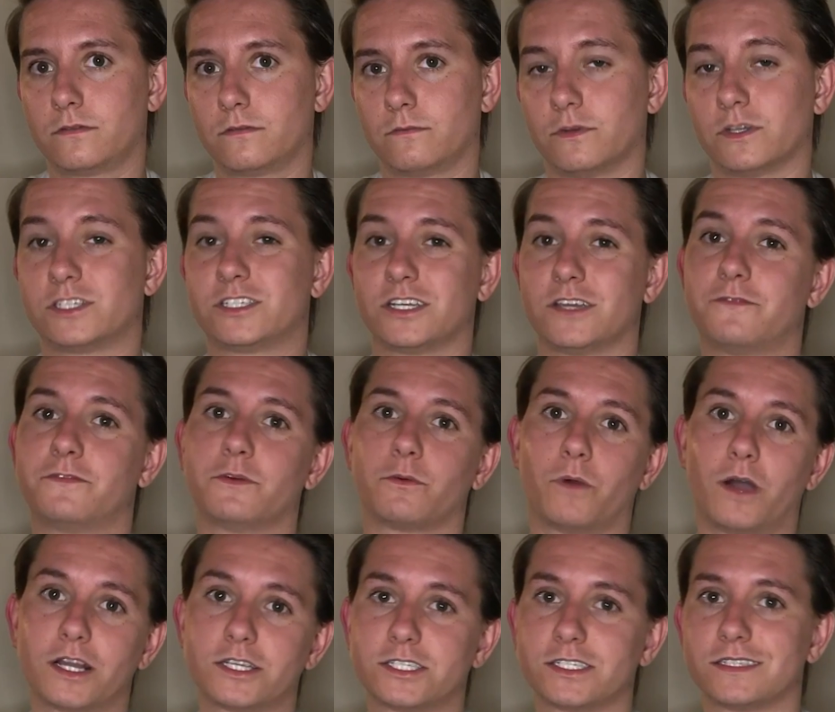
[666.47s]
which if you're
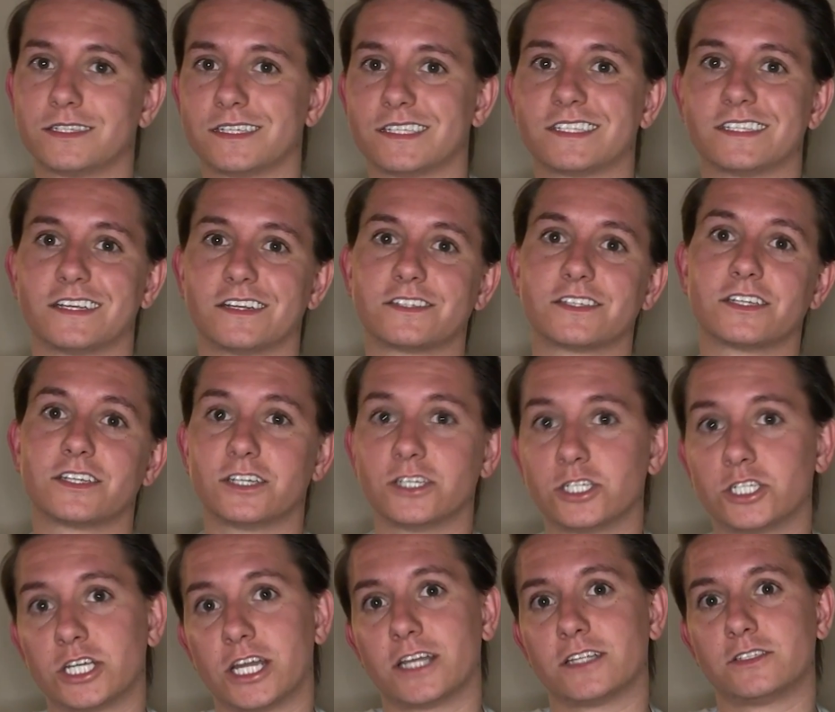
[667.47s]
watching this, there's a good
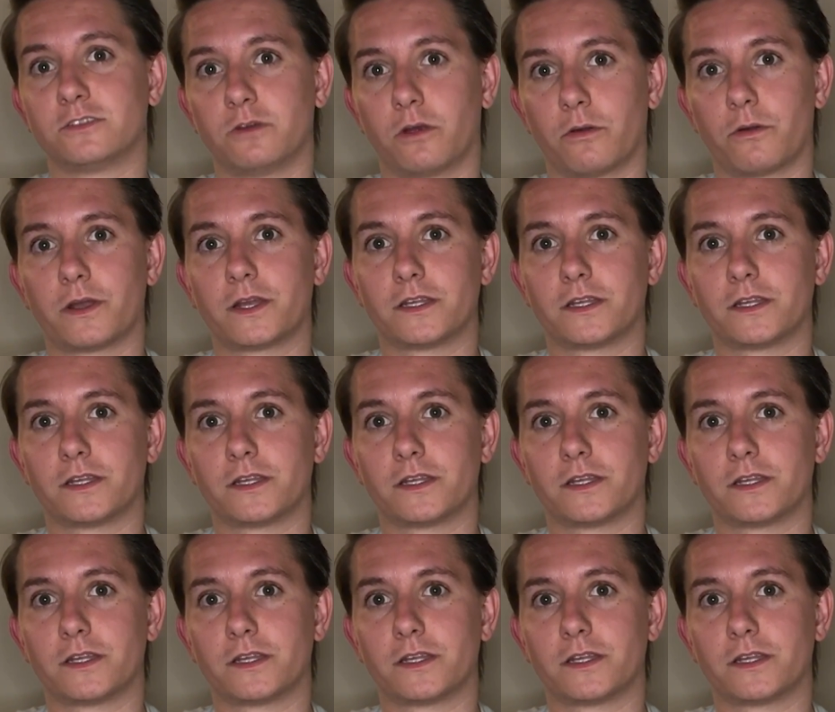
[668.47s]
chance you already